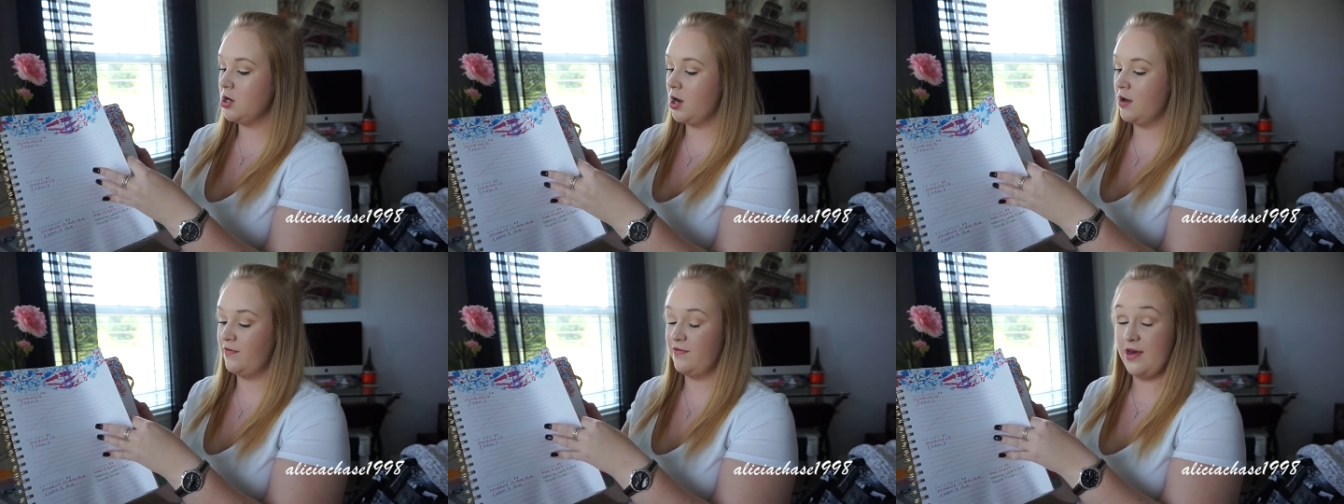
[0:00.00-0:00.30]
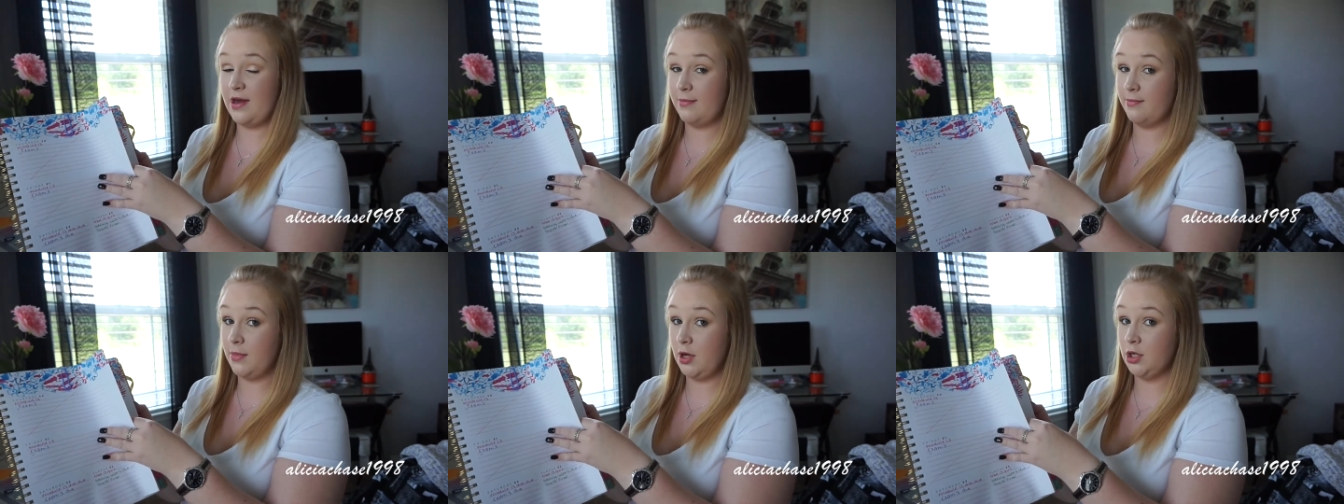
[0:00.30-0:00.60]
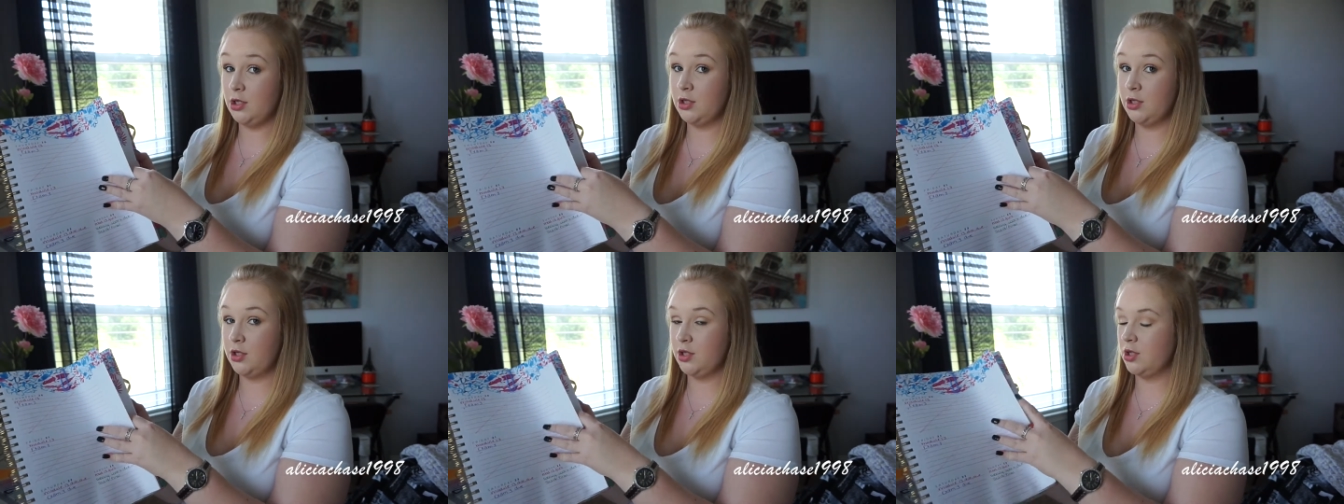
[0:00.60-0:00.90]
of that
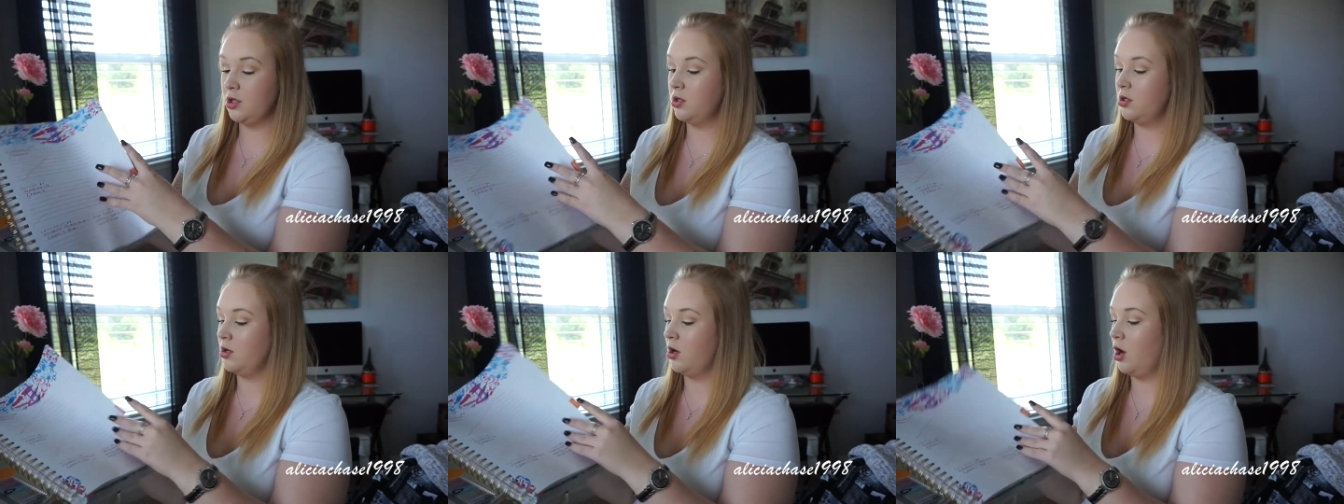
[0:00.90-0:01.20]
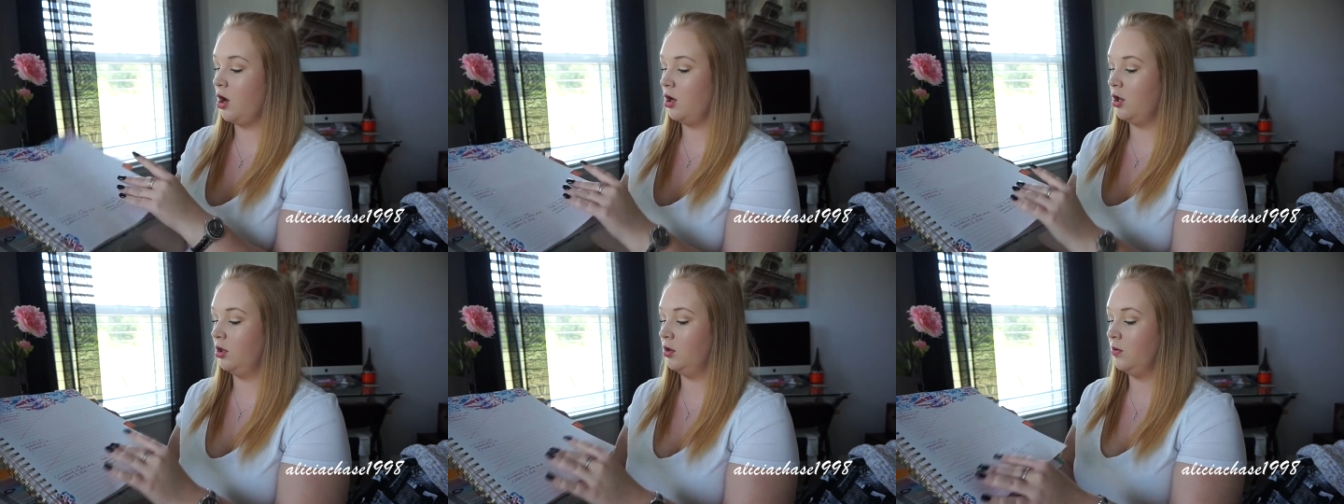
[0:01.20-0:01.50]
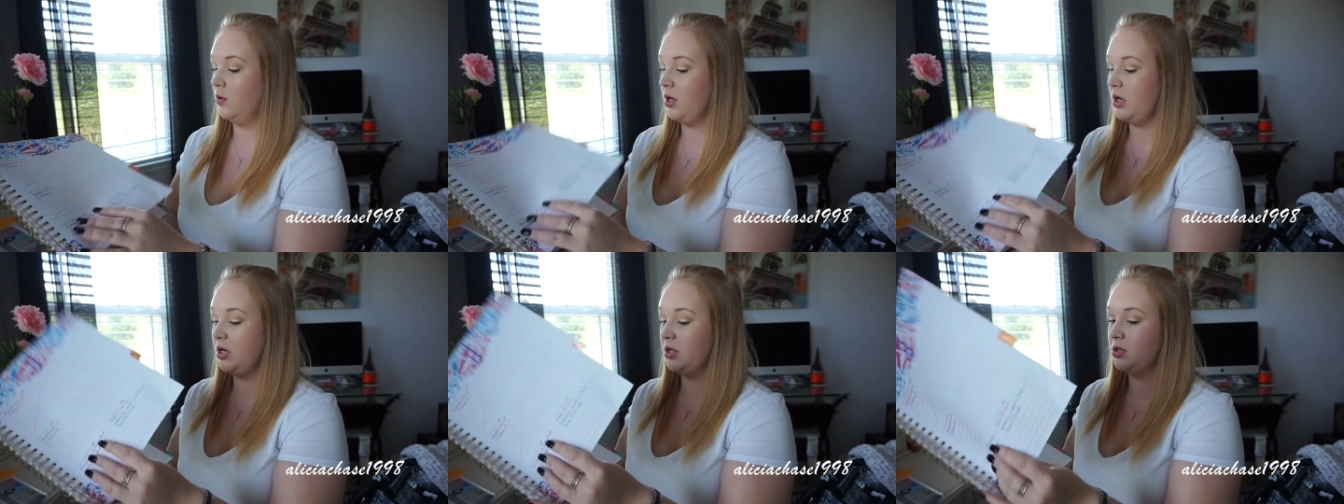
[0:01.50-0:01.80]
month all the
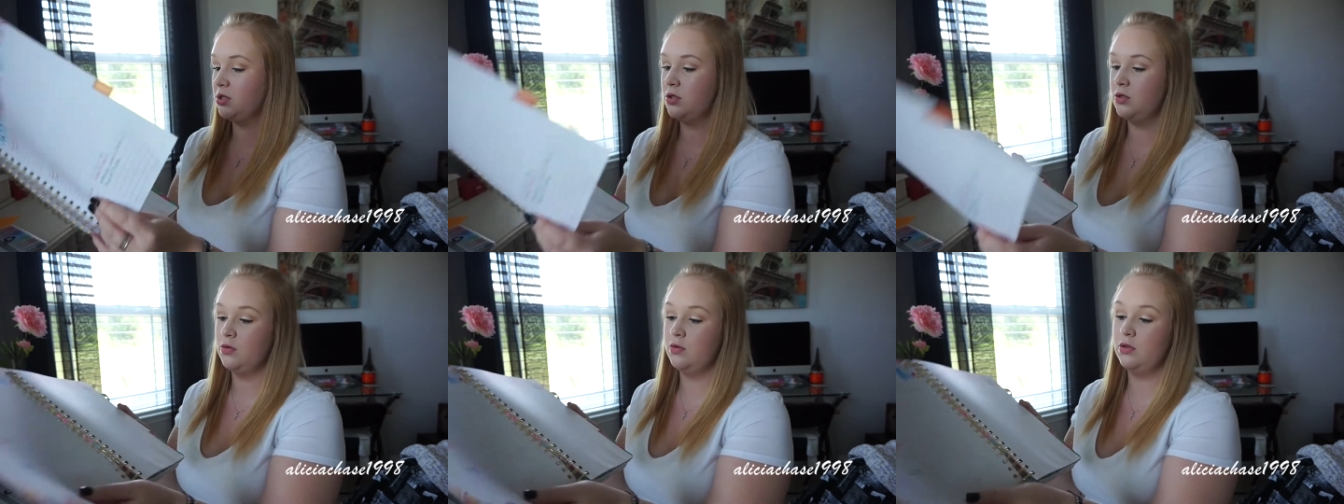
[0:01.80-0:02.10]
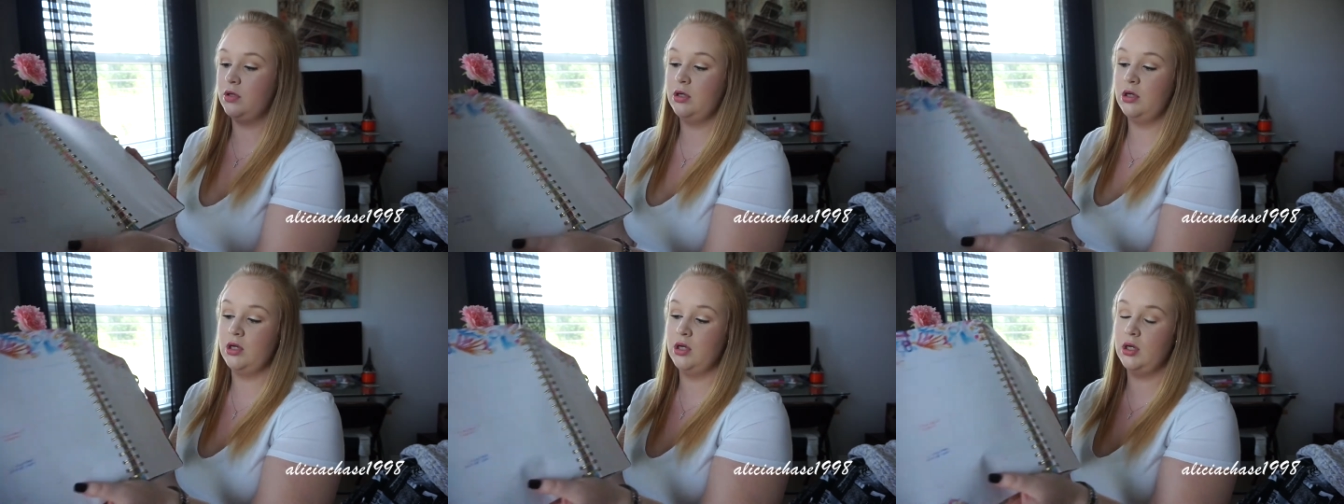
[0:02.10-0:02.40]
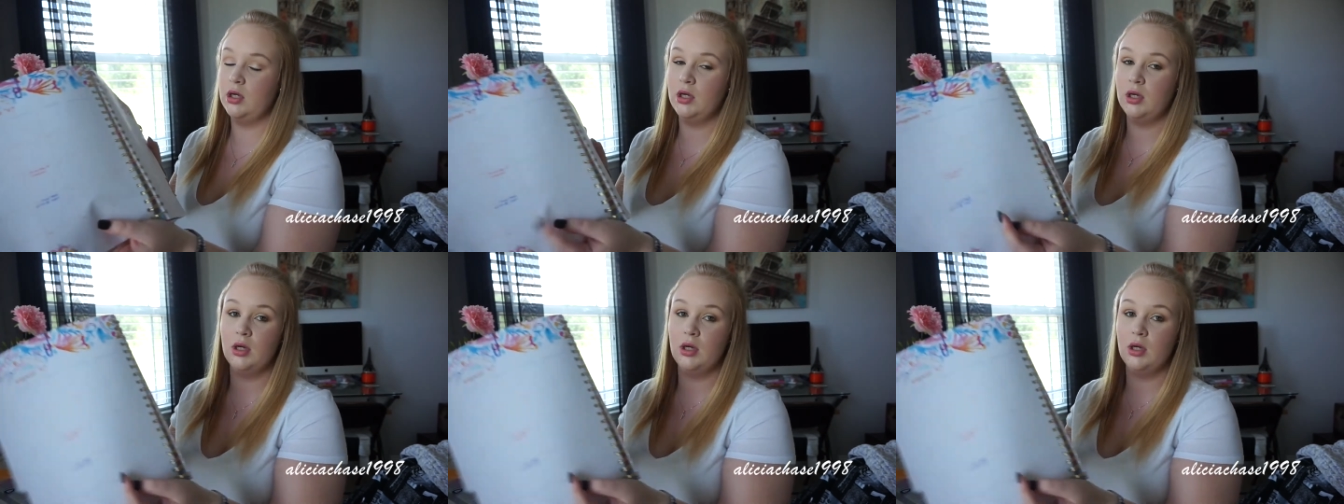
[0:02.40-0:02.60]
way to the